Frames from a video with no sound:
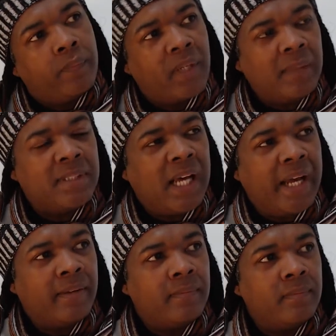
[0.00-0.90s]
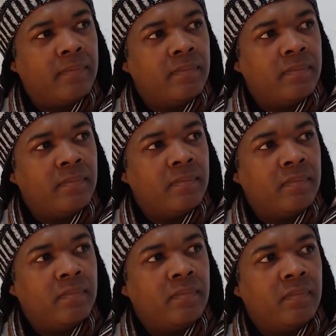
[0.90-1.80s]
Come say hi.
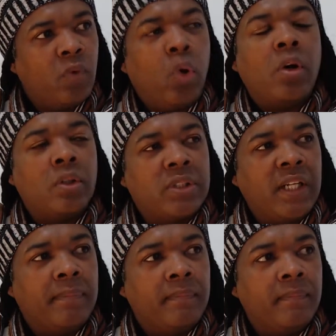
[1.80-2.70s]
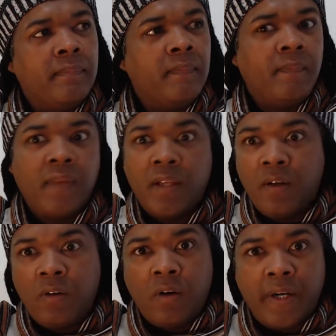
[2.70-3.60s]
Or go sleep.
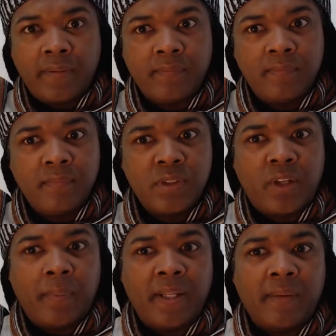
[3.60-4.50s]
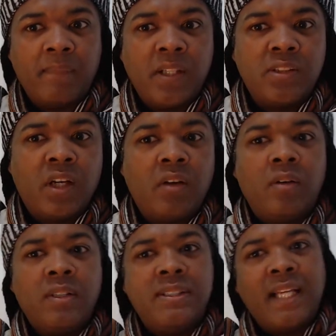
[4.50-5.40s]
Alright, sorry about that. So,
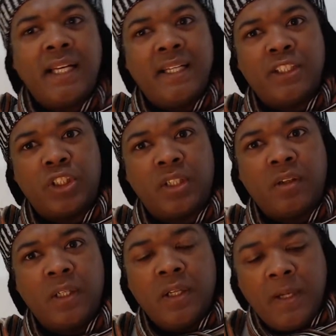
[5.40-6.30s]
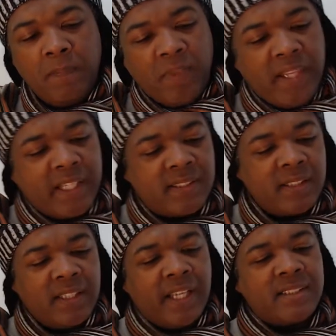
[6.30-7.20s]
Sun energy. There's
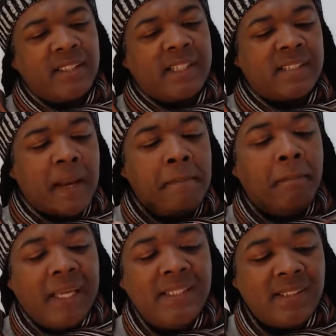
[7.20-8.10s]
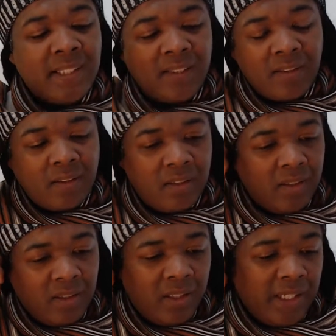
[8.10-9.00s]
amazing
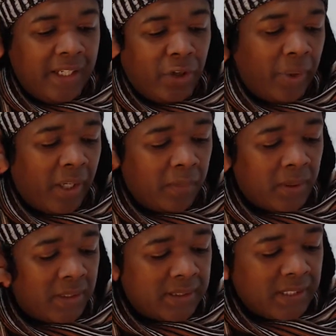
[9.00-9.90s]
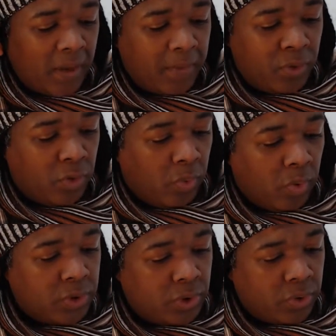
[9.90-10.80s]
incredibleness coming
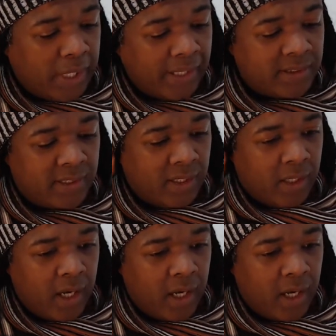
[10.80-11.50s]
towards you, Cancer.